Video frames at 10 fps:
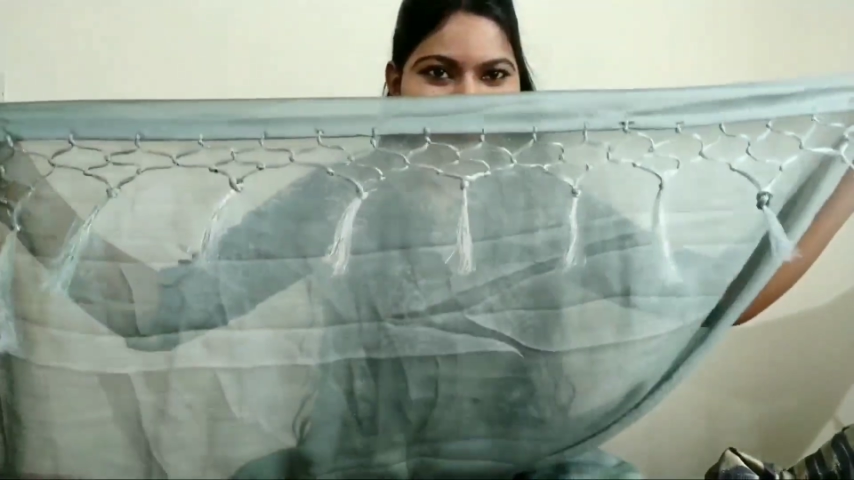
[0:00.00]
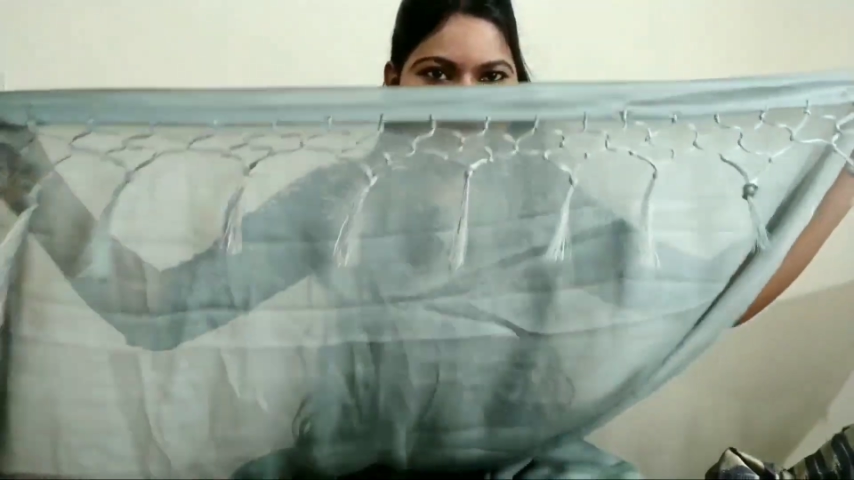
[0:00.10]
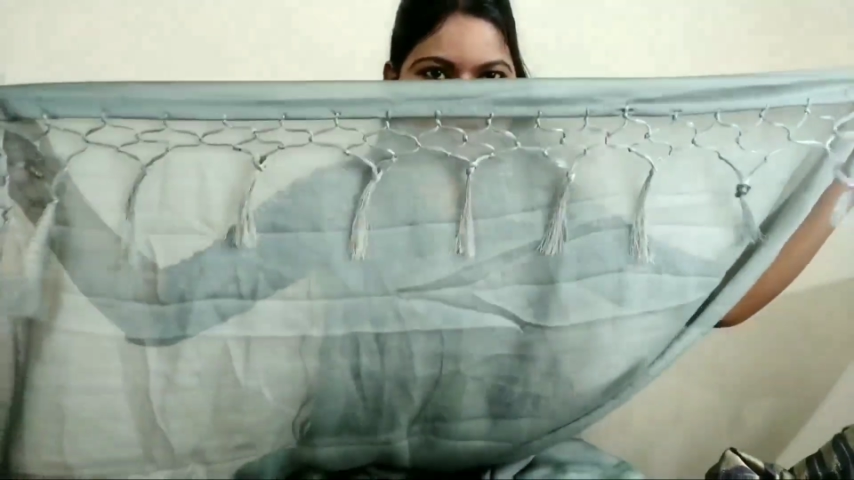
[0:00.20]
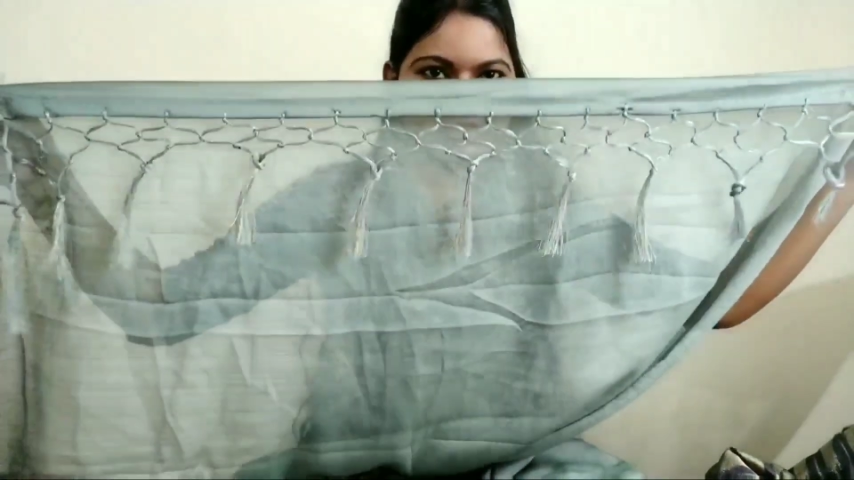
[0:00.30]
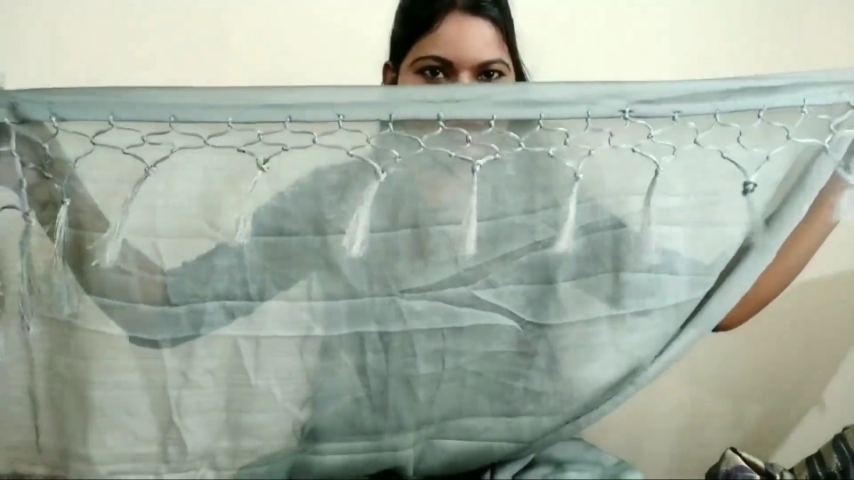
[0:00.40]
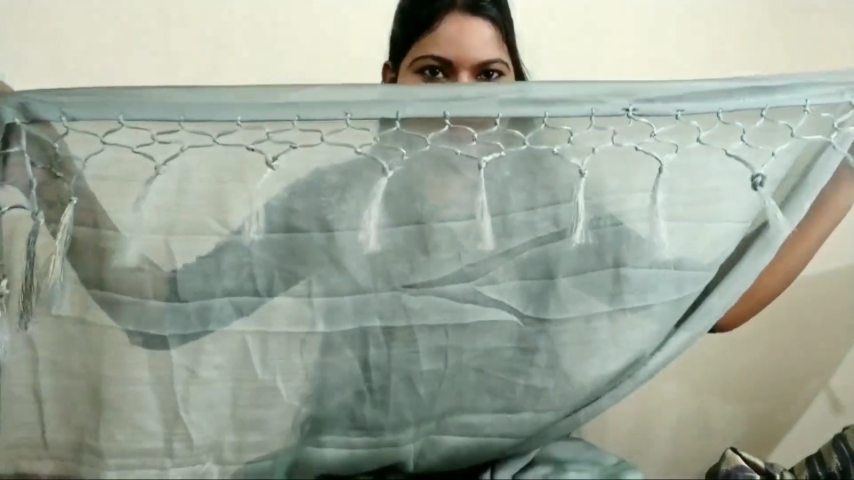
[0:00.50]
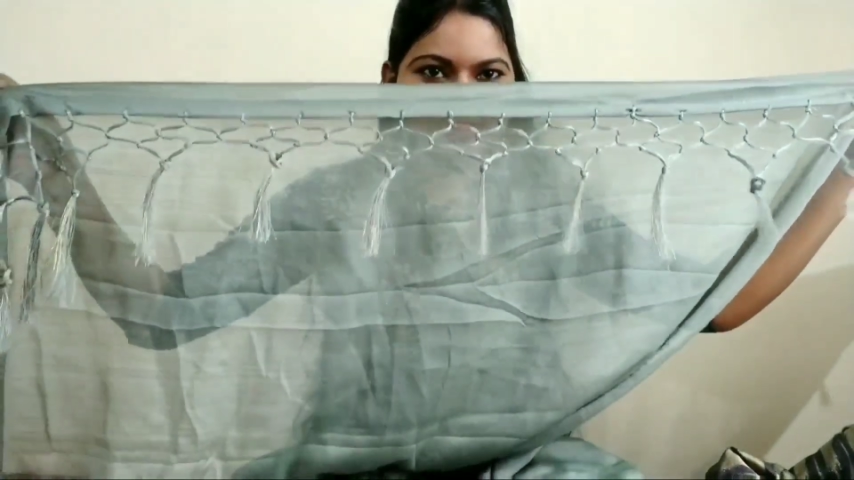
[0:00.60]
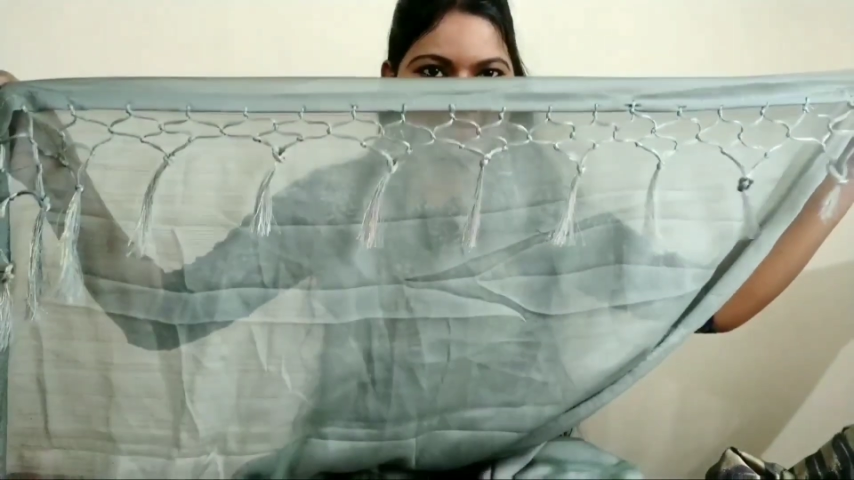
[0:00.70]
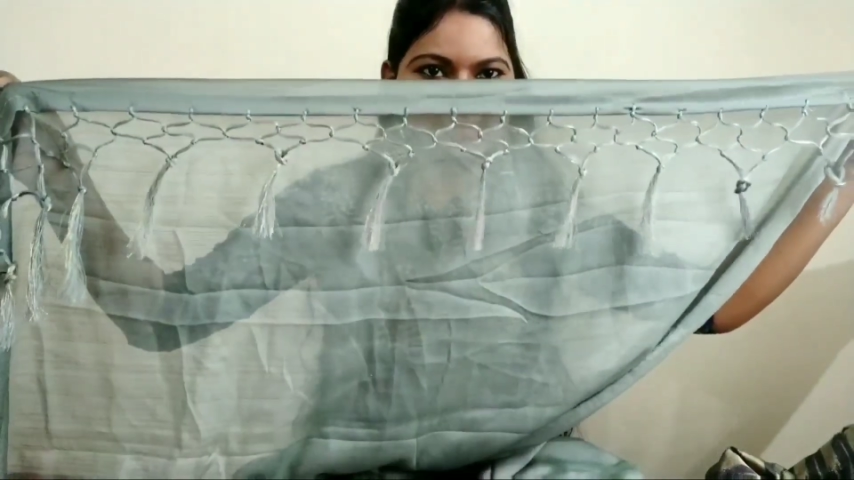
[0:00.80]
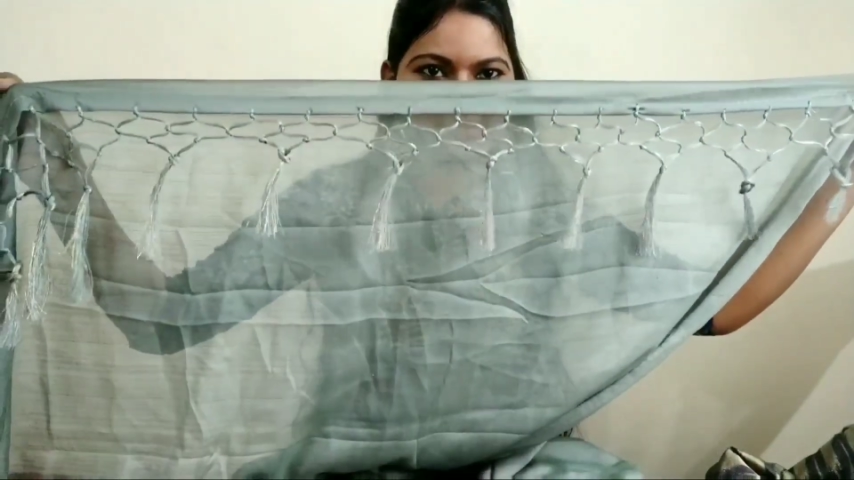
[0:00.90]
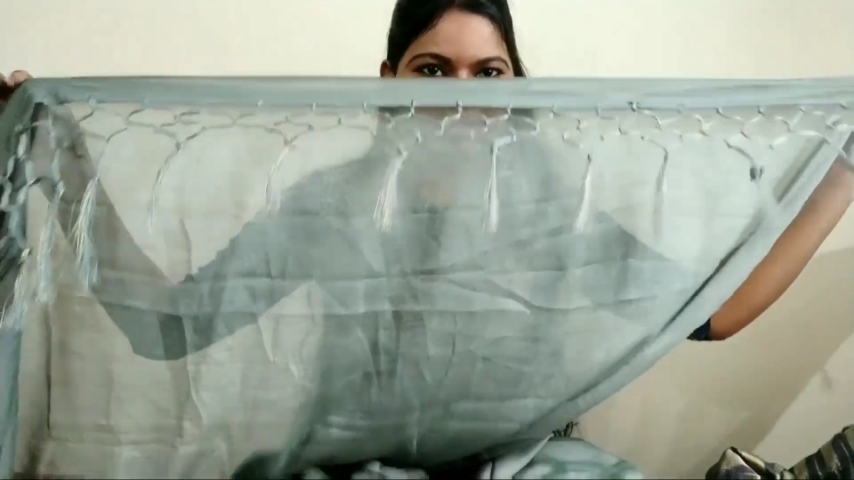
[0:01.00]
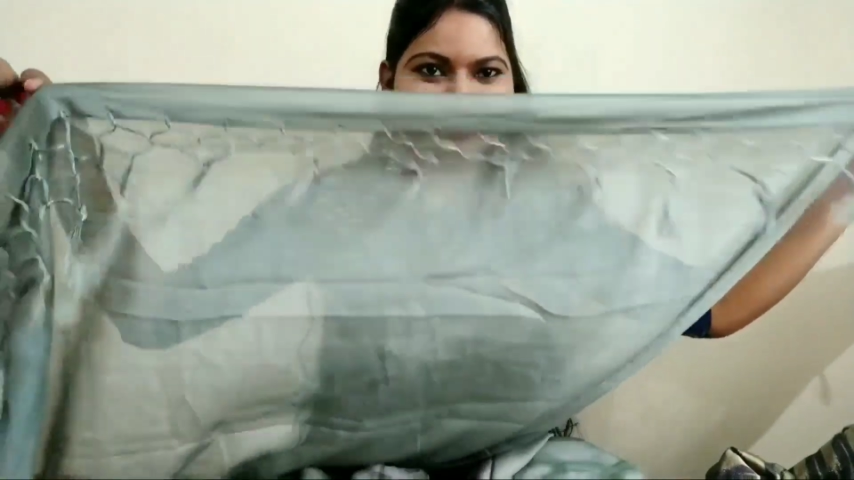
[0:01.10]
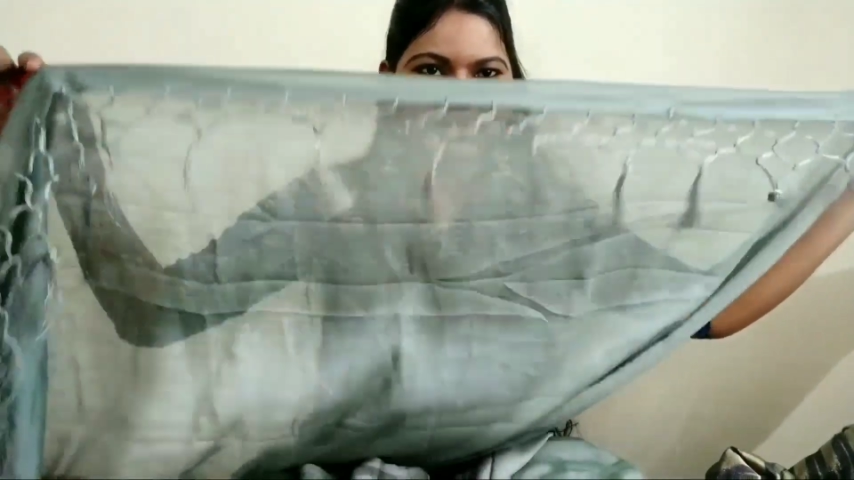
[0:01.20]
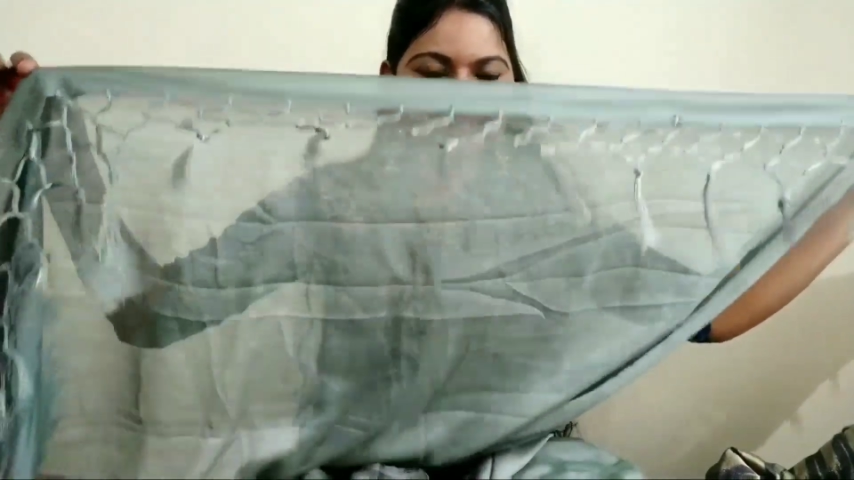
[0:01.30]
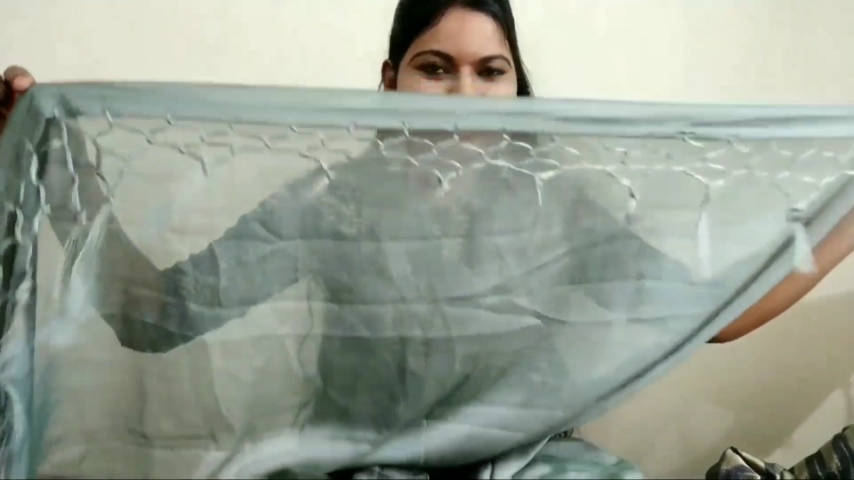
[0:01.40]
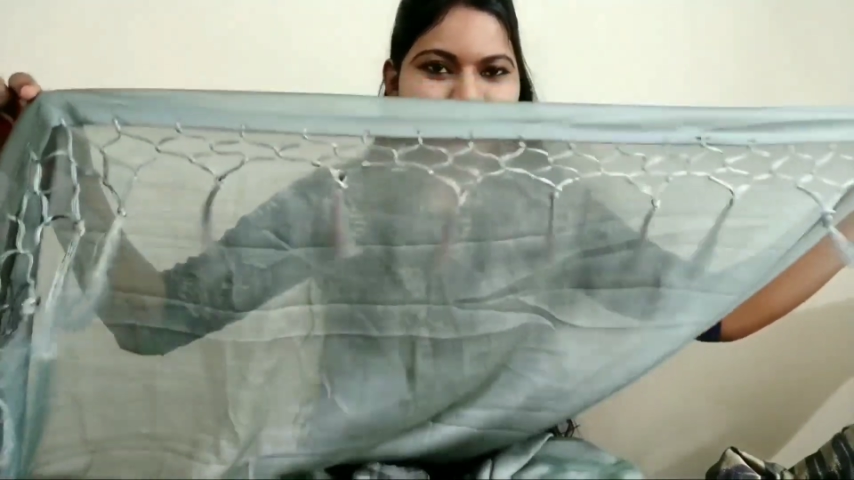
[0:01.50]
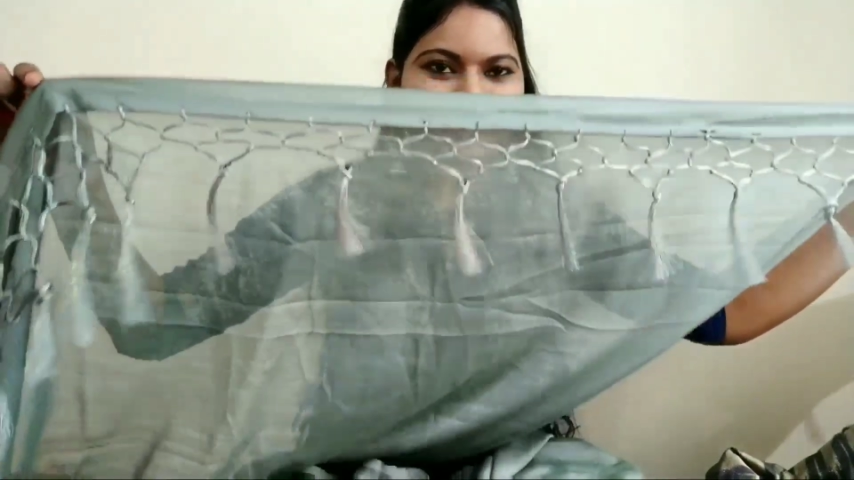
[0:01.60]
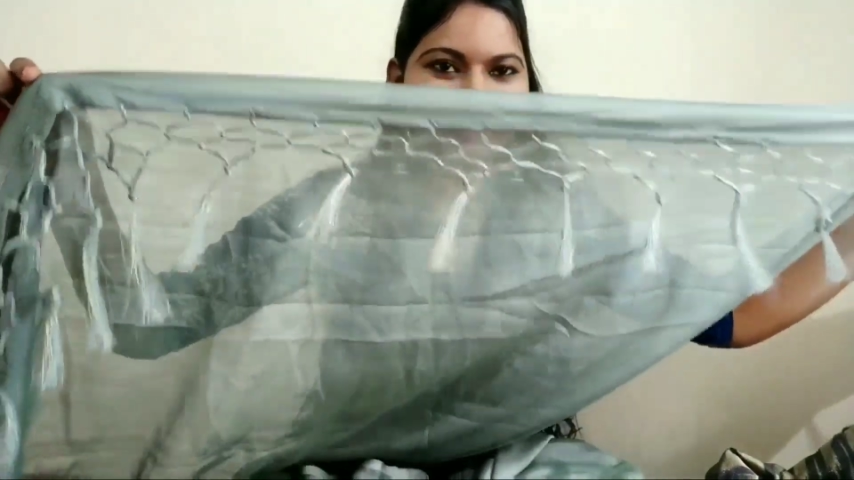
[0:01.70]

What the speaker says: This, it's